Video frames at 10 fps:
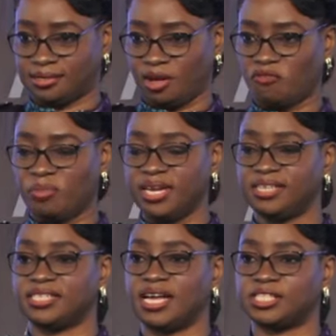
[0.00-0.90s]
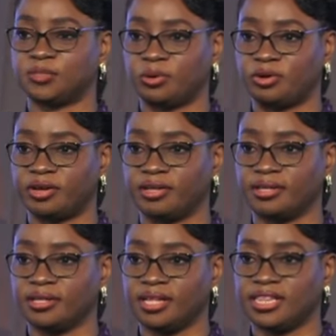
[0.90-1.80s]
of being in diaspora,
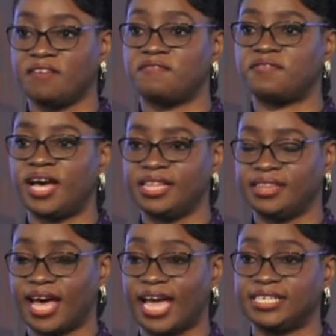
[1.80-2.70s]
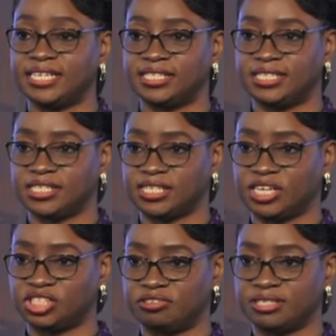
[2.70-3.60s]
they find their identity as
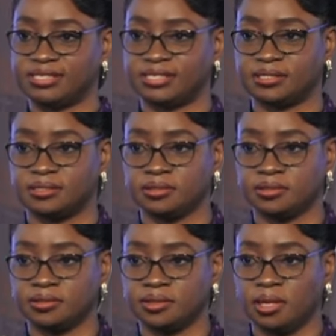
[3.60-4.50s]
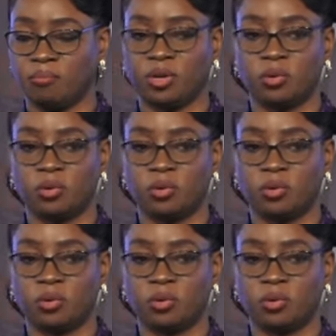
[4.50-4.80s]
Nigerians. But